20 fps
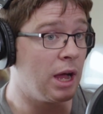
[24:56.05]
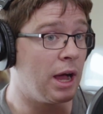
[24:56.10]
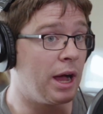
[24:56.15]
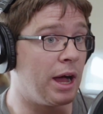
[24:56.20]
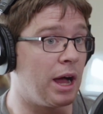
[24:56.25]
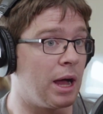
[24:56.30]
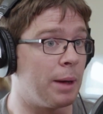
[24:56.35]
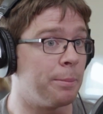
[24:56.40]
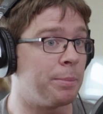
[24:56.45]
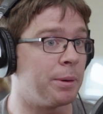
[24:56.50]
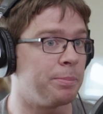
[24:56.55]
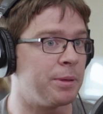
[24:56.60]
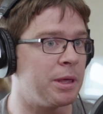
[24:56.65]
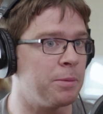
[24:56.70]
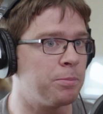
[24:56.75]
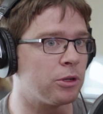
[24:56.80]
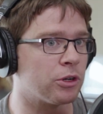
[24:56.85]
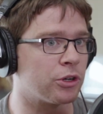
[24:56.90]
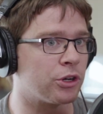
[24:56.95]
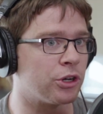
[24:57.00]
But
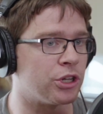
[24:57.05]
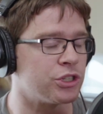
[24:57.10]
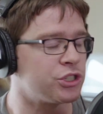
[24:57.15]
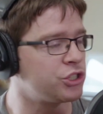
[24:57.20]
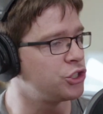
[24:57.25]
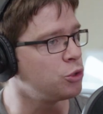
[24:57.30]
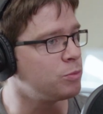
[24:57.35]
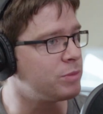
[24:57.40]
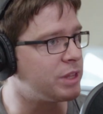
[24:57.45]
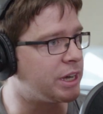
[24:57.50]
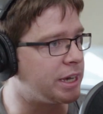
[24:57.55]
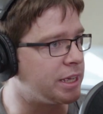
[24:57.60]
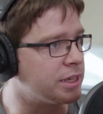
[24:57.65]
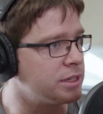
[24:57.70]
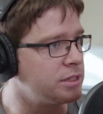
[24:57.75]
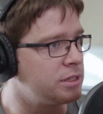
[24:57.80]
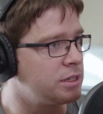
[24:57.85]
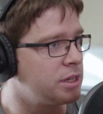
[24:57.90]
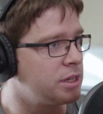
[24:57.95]
people are going to assume that it is.